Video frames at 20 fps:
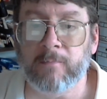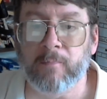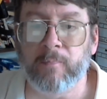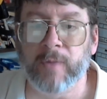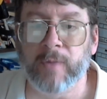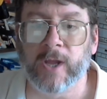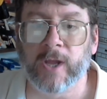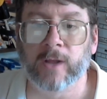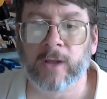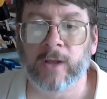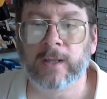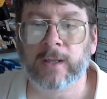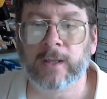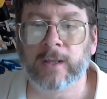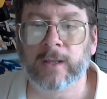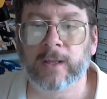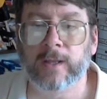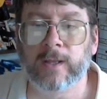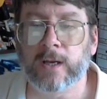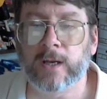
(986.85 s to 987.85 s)

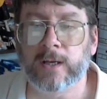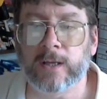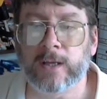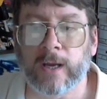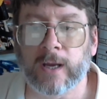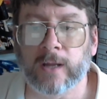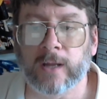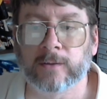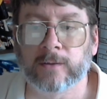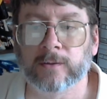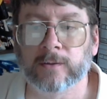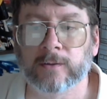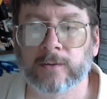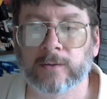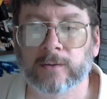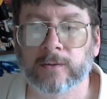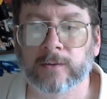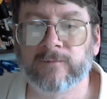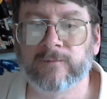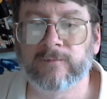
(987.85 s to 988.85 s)
billion
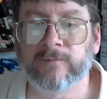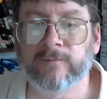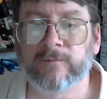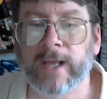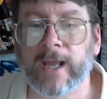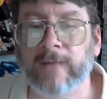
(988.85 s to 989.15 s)
in free